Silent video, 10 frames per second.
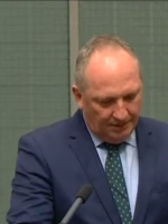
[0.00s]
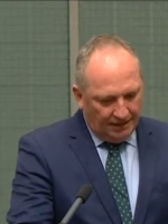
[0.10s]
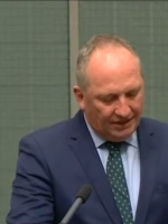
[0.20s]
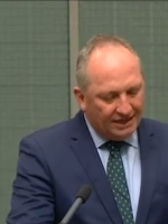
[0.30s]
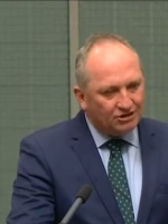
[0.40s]

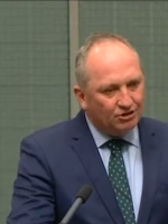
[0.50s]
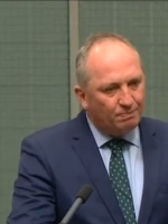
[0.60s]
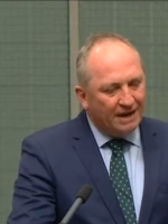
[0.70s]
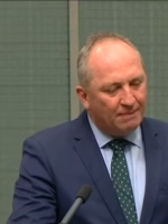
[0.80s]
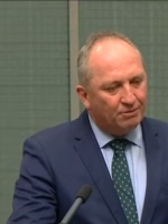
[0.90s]
And these good
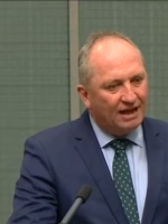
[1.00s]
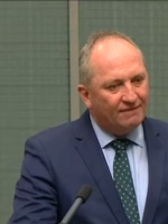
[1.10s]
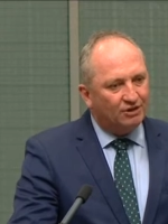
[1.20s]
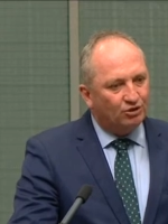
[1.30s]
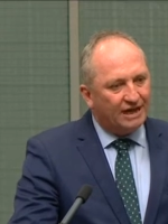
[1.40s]
people
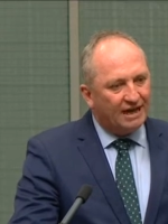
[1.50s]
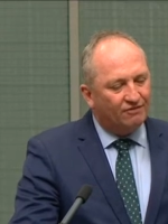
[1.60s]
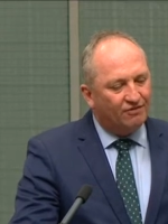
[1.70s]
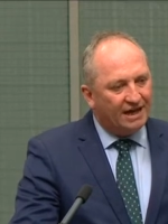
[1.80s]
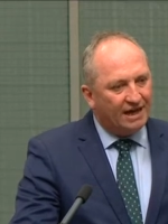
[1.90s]
have to look out
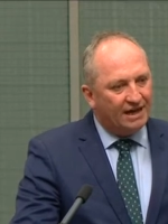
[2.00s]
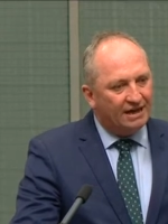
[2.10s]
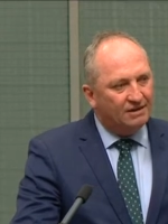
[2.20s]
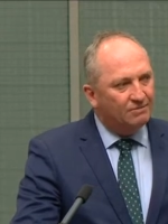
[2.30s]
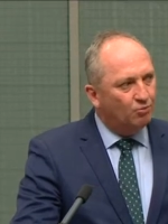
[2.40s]
of
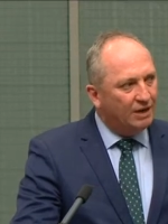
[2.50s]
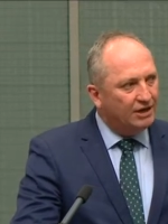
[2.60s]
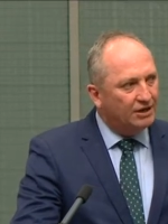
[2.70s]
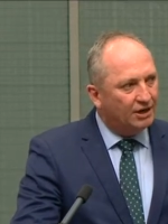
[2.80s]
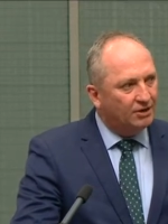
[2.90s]
their
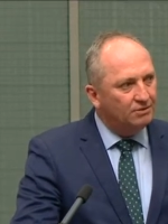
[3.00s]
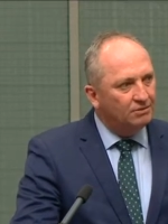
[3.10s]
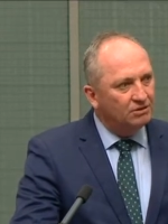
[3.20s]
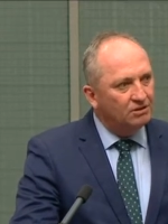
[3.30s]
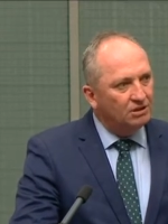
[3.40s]
window
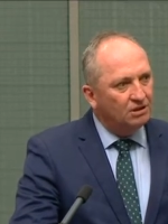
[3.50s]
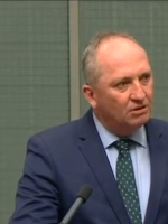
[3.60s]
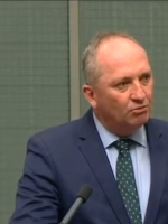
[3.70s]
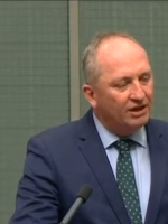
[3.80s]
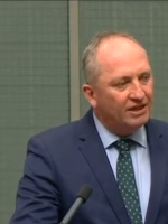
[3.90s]

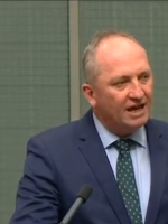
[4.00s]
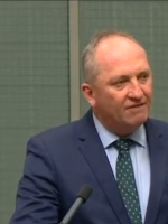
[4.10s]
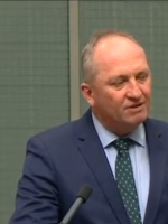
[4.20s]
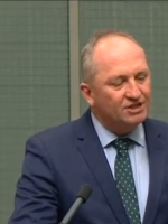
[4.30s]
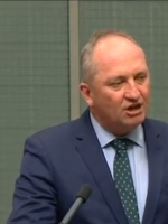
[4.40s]
where they
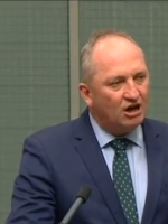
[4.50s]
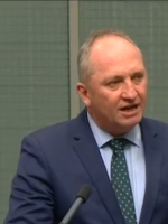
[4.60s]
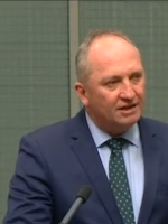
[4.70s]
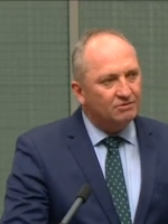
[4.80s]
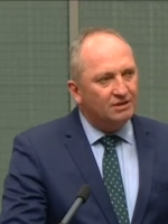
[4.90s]
have
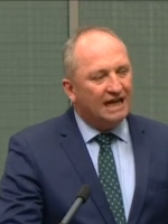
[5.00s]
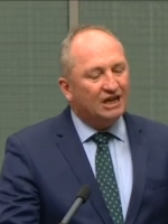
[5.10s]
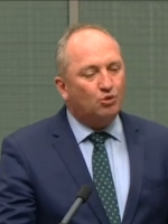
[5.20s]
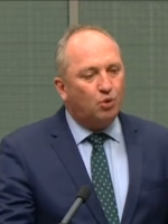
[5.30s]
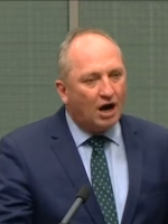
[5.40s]
resided in
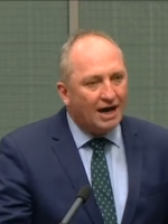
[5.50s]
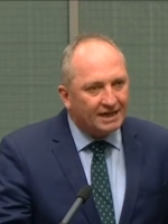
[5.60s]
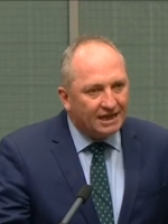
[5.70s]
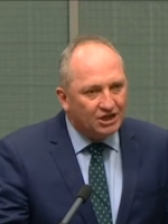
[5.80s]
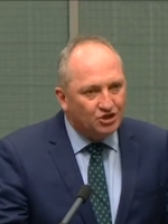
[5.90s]
quiet
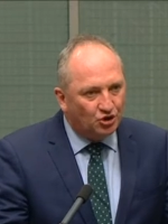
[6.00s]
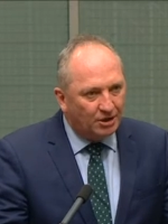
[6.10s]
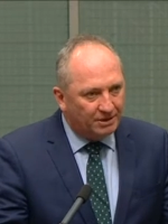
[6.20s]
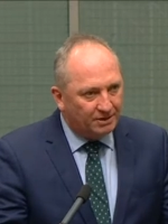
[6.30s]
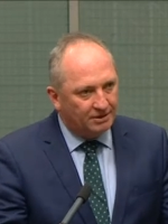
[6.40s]

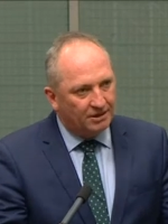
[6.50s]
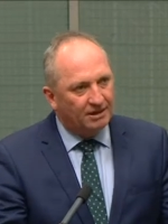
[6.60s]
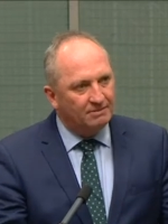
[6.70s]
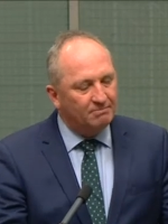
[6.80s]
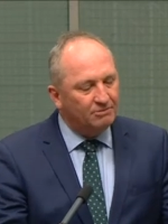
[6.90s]
enjoyment.
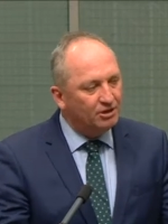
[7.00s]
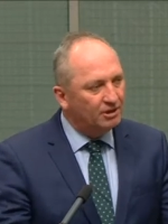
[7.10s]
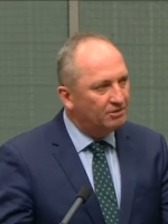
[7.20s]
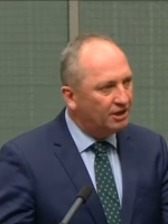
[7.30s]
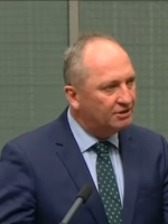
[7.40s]
And I
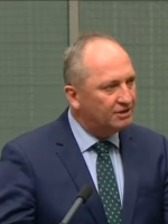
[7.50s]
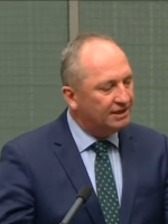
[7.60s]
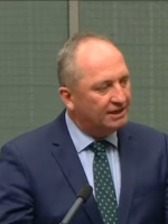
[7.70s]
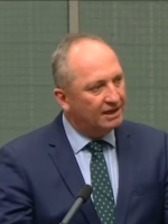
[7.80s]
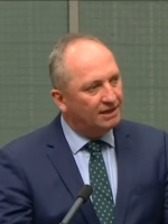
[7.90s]
note
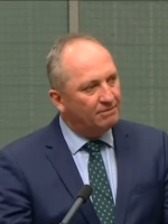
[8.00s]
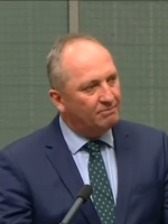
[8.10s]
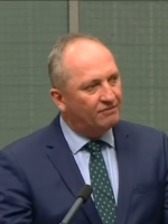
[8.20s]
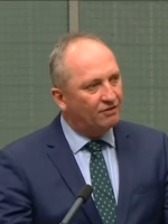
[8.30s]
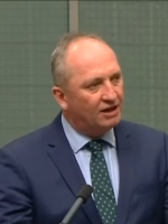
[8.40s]
the uh,
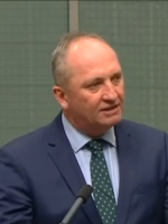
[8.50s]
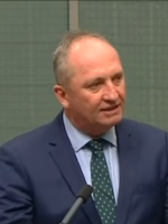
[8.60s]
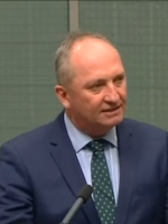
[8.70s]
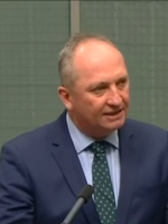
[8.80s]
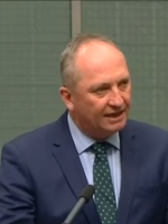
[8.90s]
member for
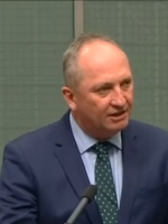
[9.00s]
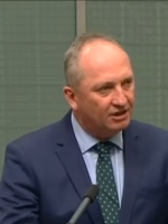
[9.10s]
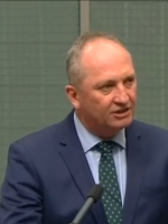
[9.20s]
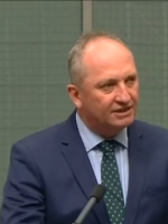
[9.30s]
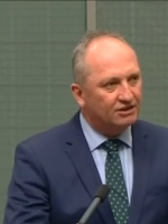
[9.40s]
Isaacs there
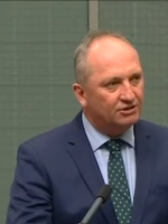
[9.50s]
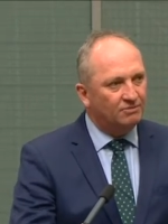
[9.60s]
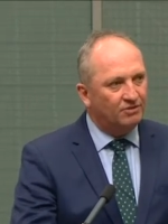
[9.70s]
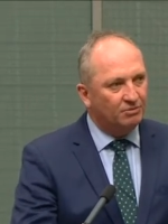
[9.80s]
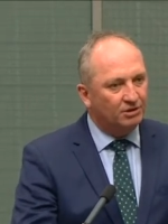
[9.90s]
notes that
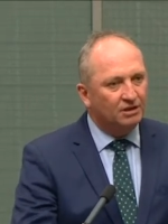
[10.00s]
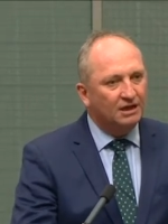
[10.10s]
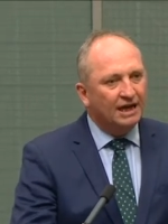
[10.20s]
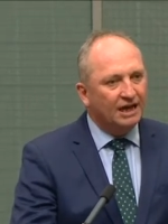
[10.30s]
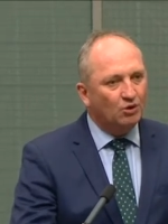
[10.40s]
term very well
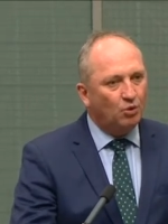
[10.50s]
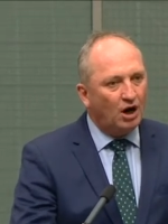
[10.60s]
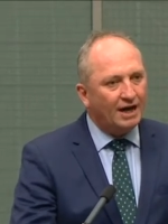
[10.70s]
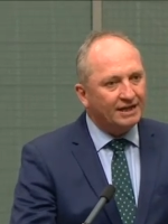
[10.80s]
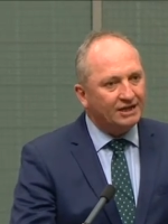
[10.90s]
in
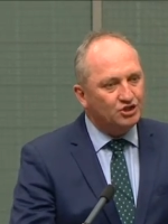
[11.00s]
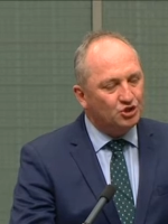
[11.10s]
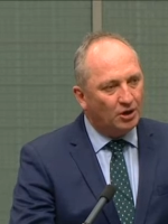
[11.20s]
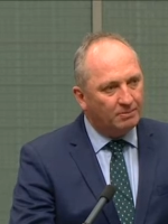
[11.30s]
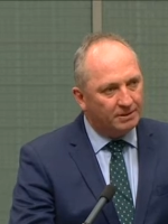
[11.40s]
quiet
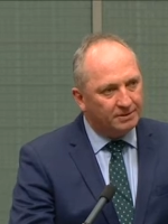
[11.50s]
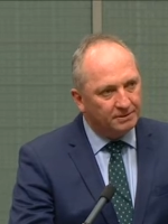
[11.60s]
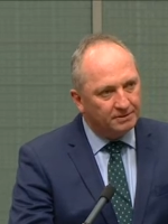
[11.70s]
enjoyment.